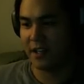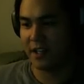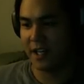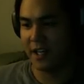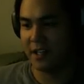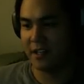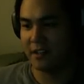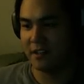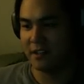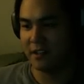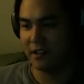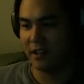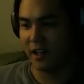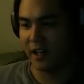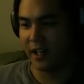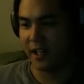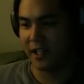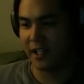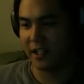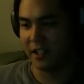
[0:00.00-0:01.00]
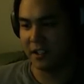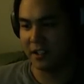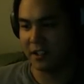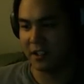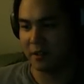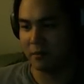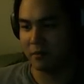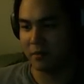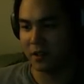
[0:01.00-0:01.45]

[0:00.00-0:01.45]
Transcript: then I killed him.